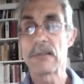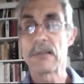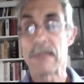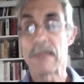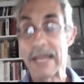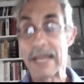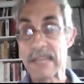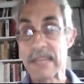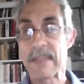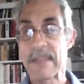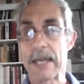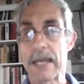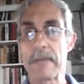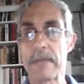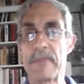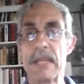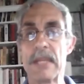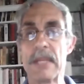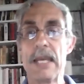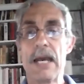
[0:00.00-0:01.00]
like that?
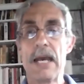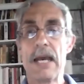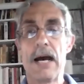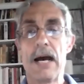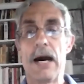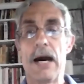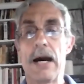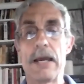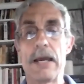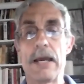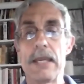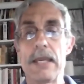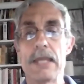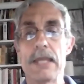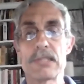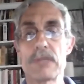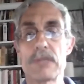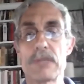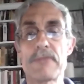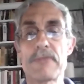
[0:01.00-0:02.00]
Uh,
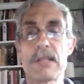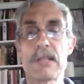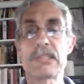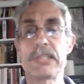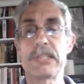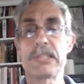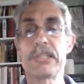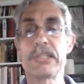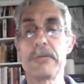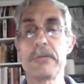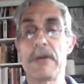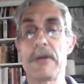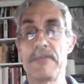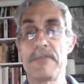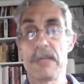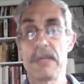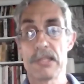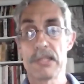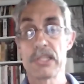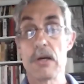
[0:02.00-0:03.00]
it's unrealistic to have
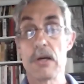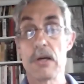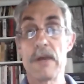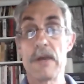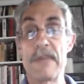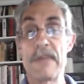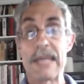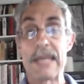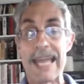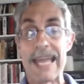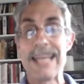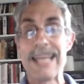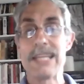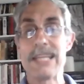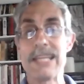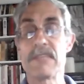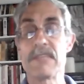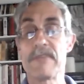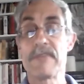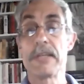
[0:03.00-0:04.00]
done so. I think any
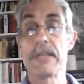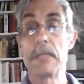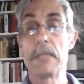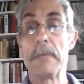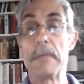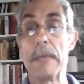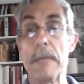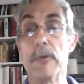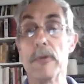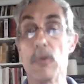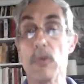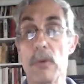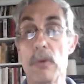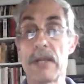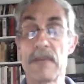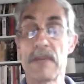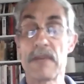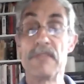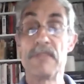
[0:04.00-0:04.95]
defeated people would have